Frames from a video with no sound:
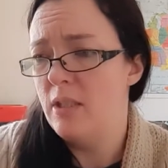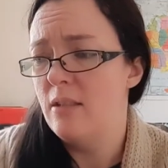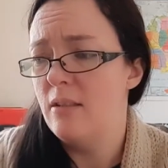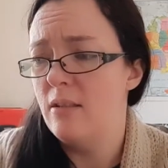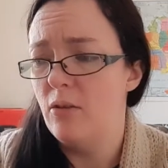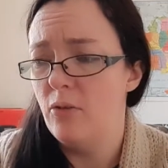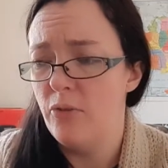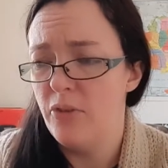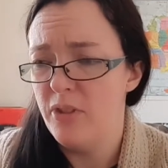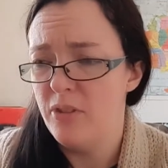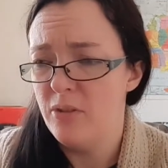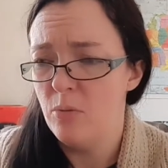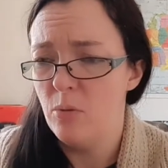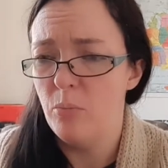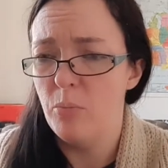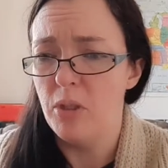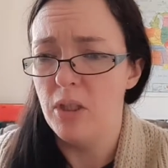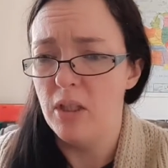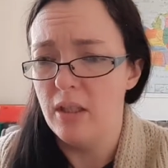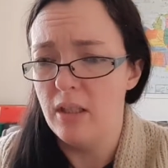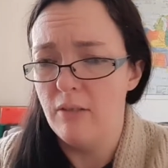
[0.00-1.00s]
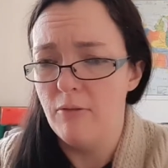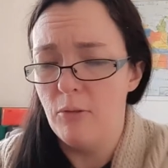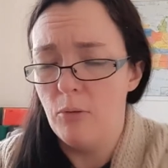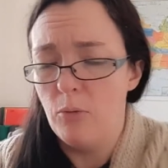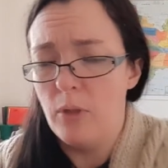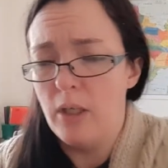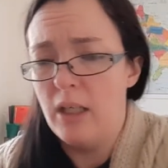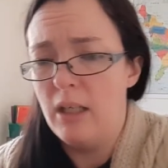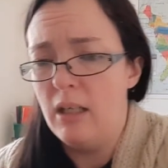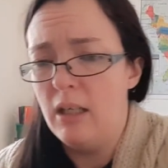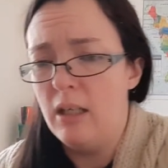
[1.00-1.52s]
So this will be a
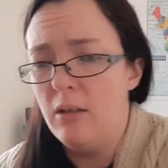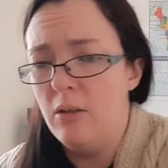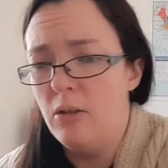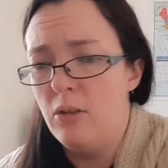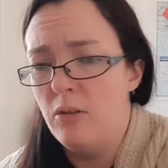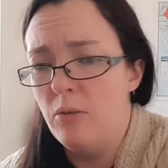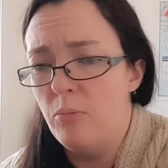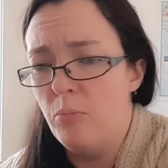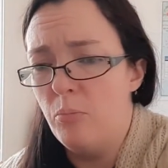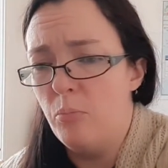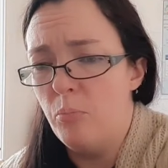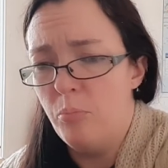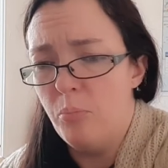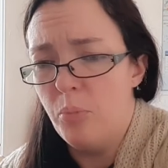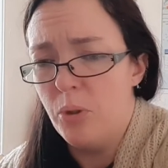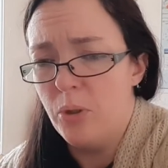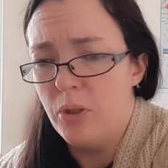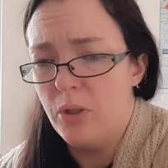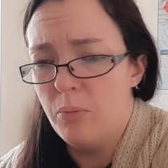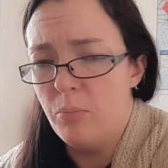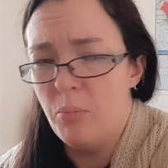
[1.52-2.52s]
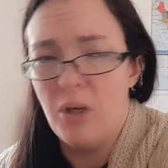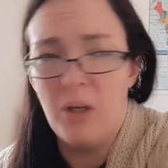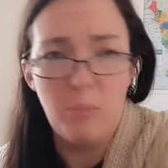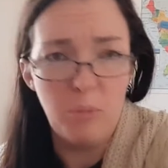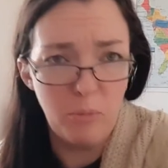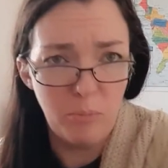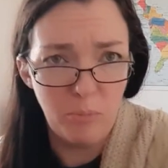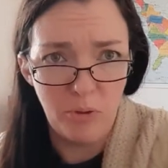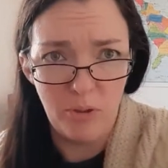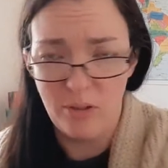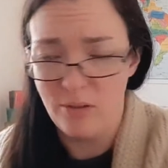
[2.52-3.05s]
giveaway book,
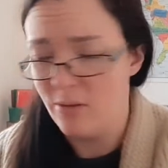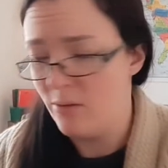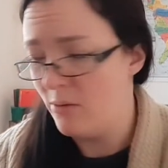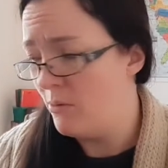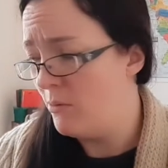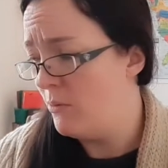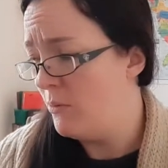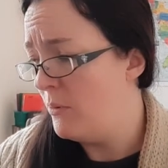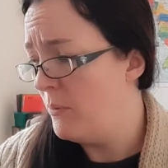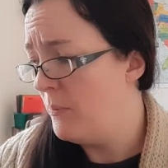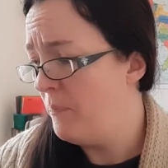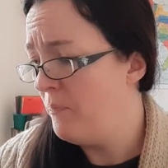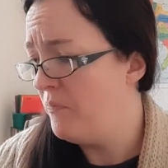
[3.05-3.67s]
probably to